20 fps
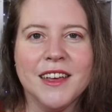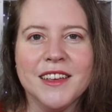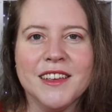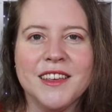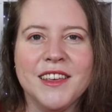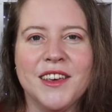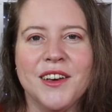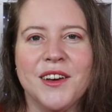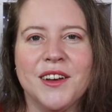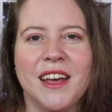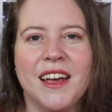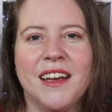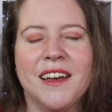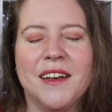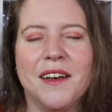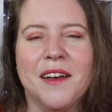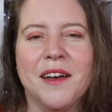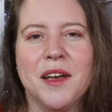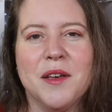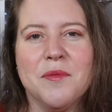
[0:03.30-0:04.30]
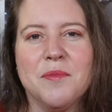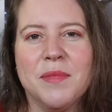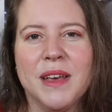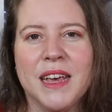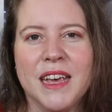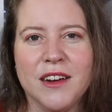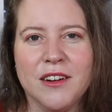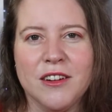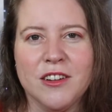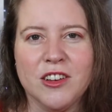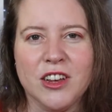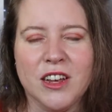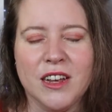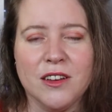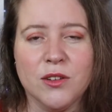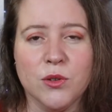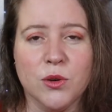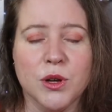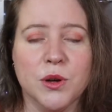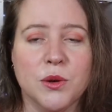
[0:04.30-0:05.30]
Kia ora, I'm Erin J.
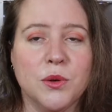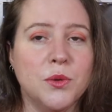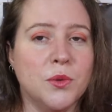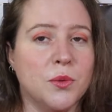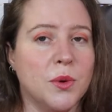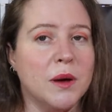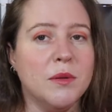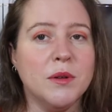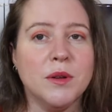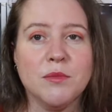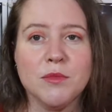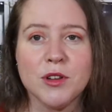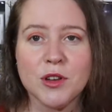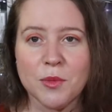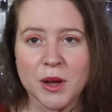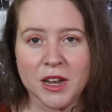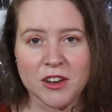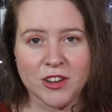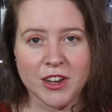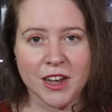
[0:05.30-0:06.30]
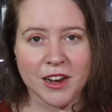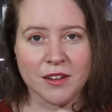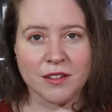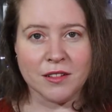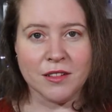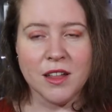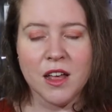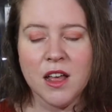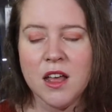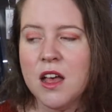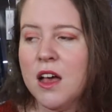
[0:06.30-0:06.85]
Doyle. Welcome to my channel.